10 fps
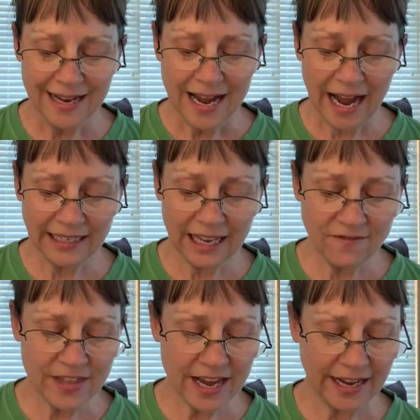I
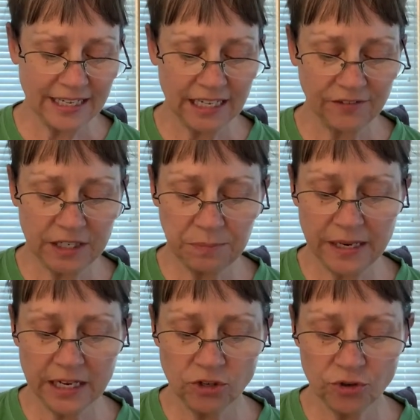love the idea of
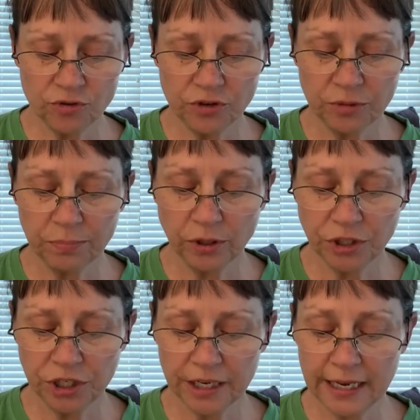speaking truth to
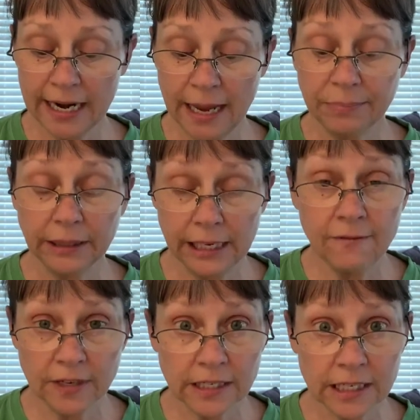bullshit, and I believe
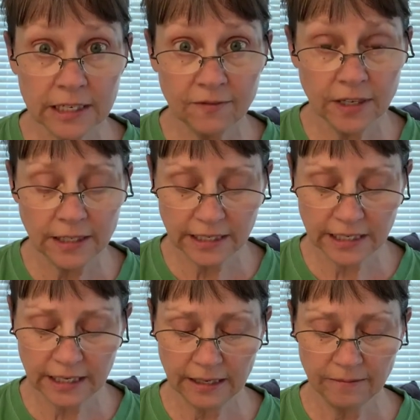in
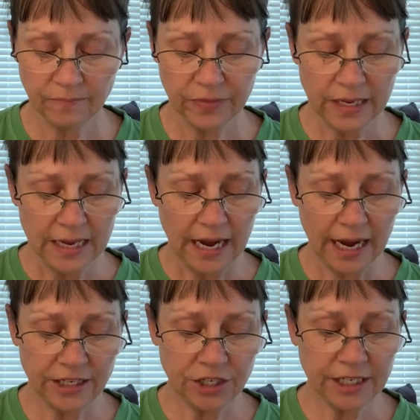civility.
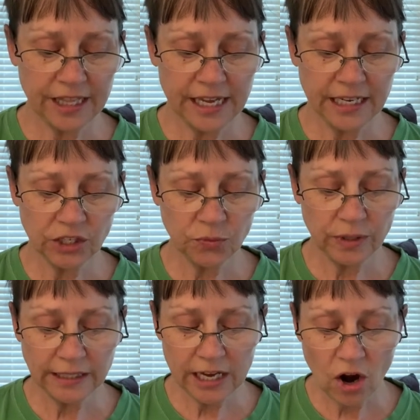I just think it's
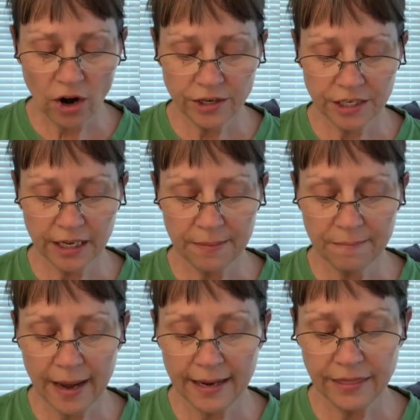really hard to
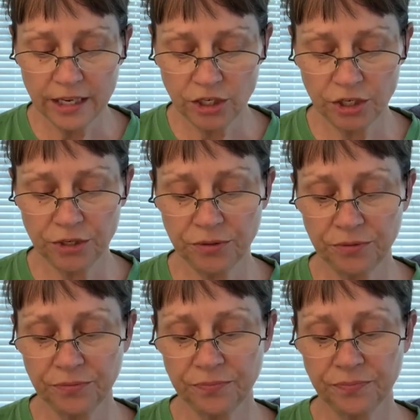combine the two.
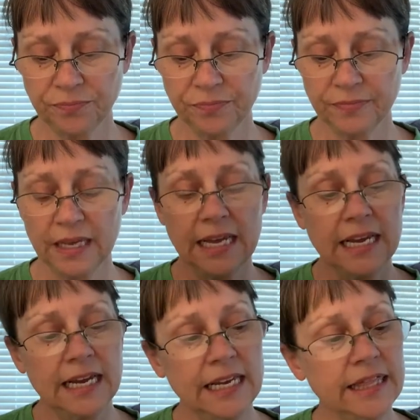
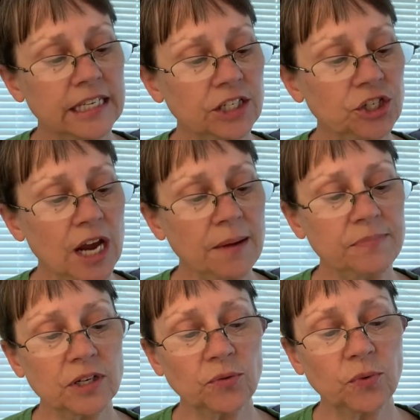In this
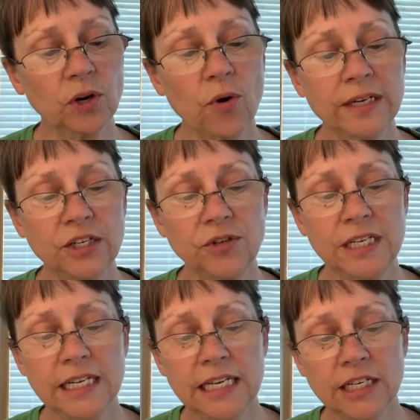chapter, we're going to
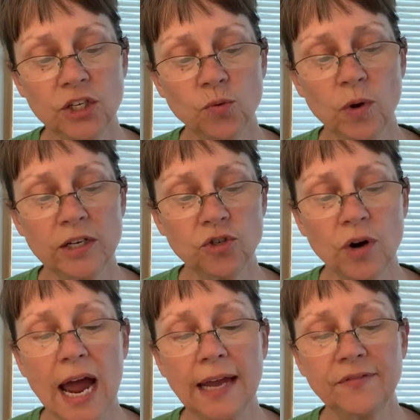dig into what
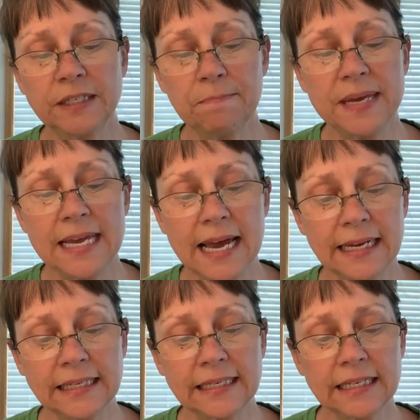drives
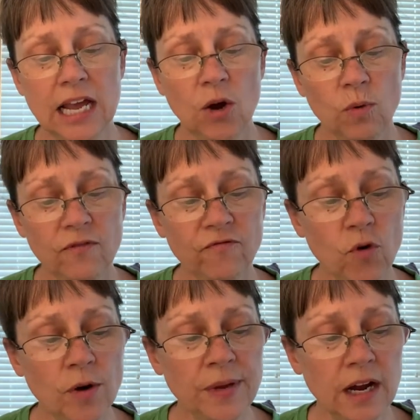BS, what
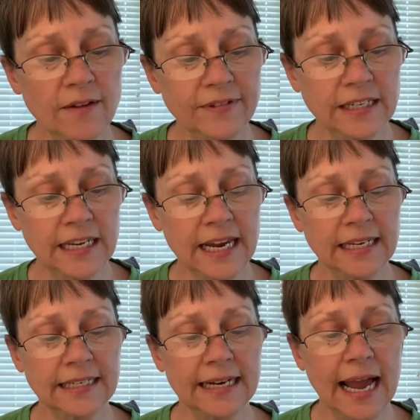form it often
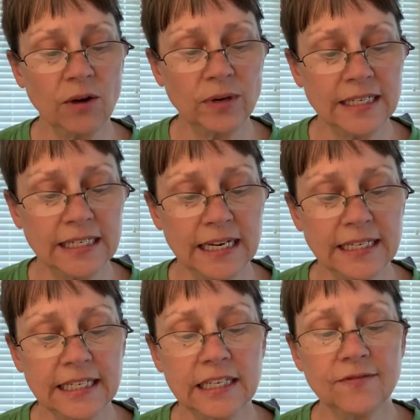takes, and how we stay
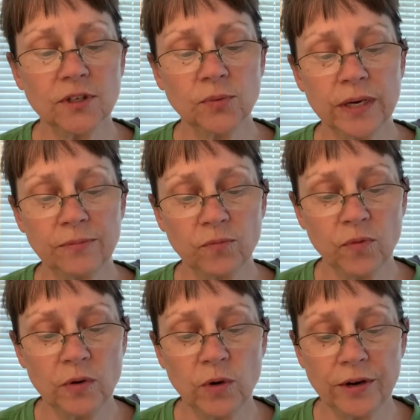civil
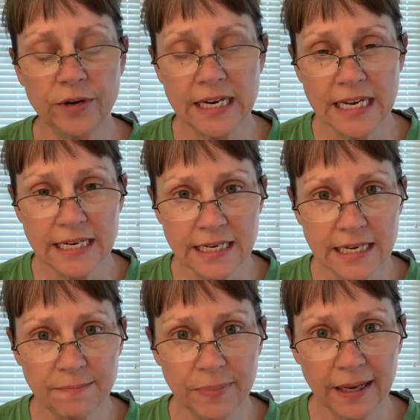when we're
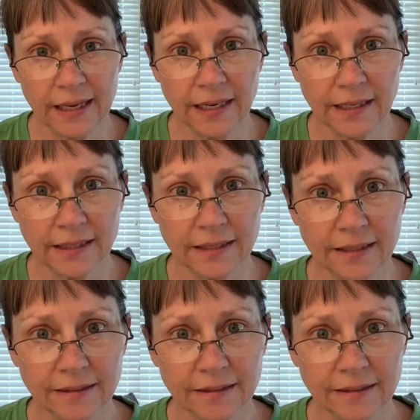knee-deep in it.